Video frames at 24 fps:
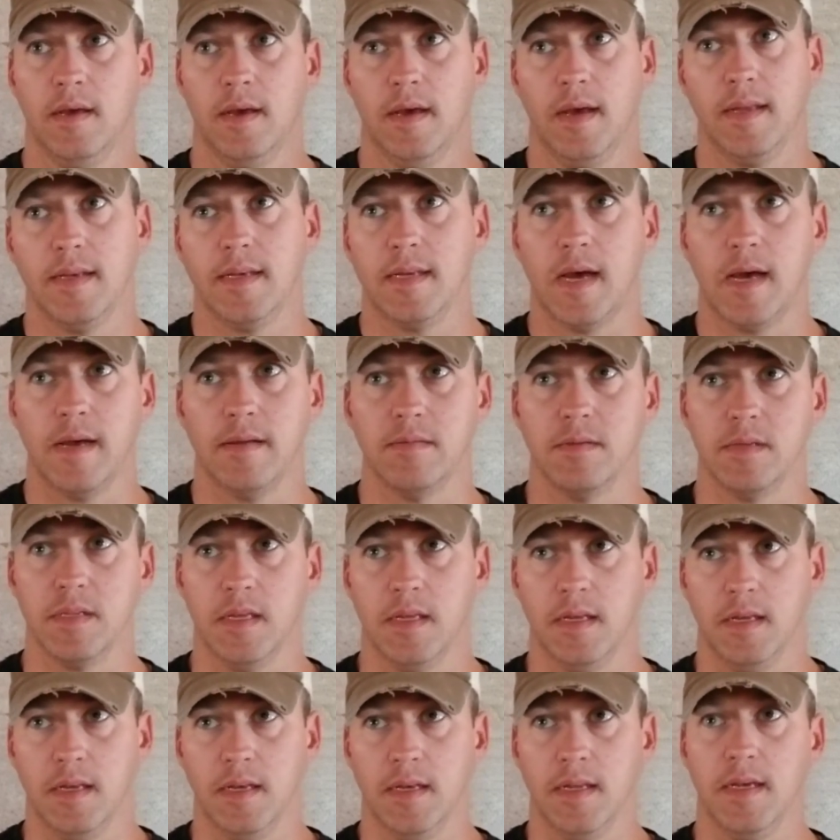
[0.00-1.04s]
at times
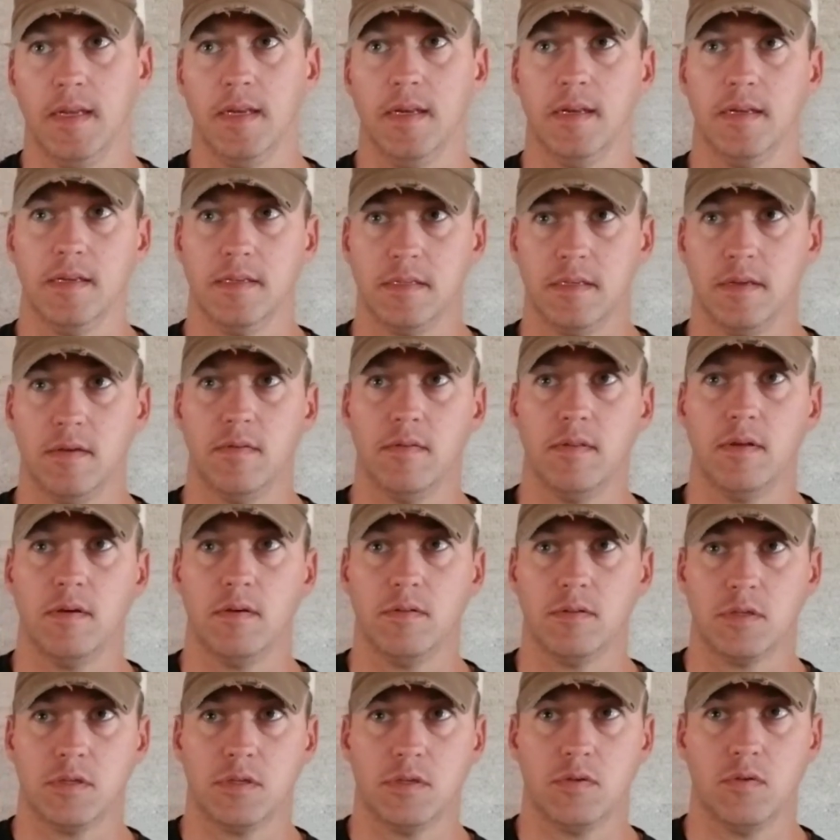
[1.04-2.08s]
that you need it. So
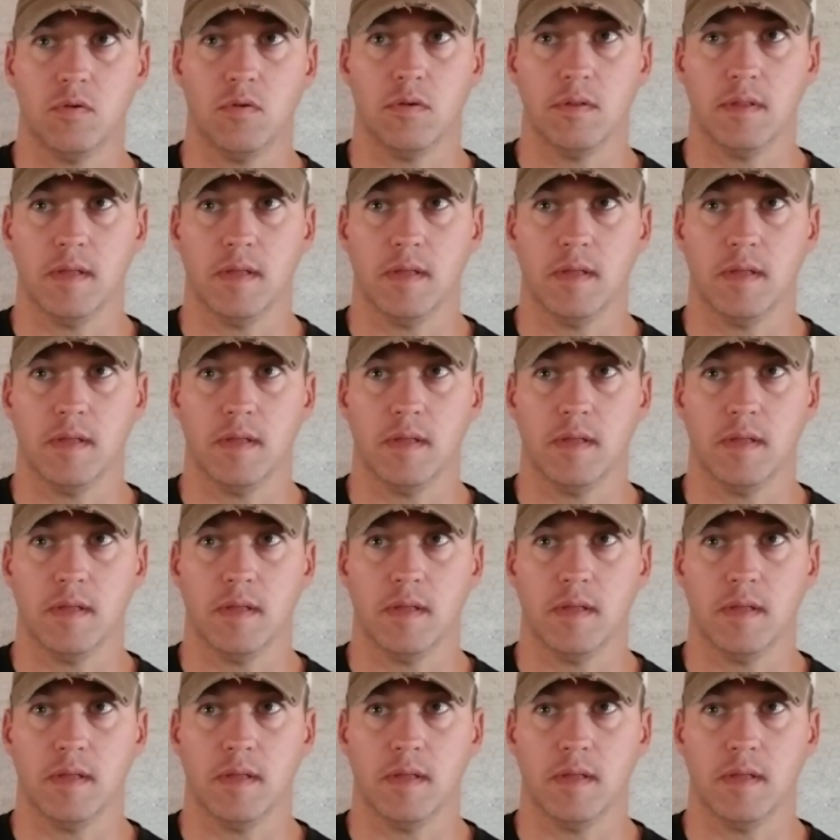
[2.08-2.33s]
they'll store